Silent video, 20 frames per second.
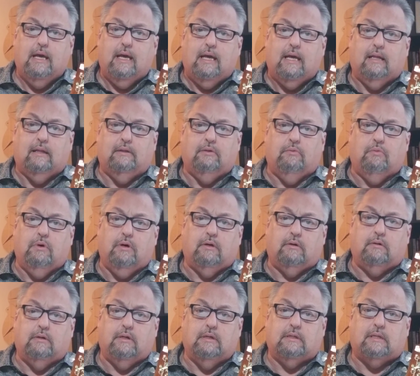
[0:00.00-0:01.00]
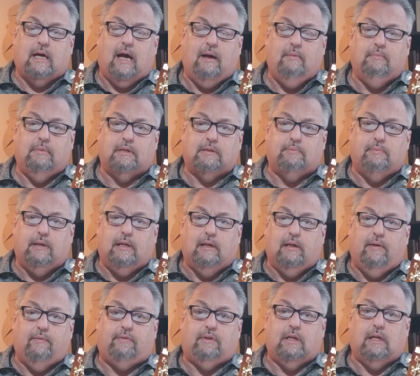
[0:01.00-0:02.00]
in the wilderness, I must be
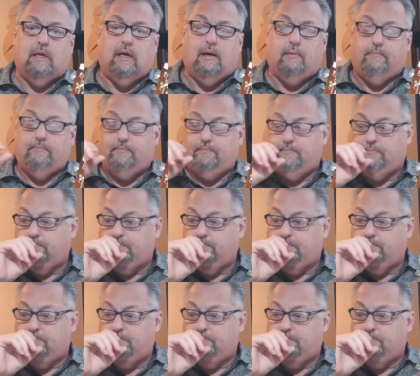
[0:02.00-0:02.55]
lifted up.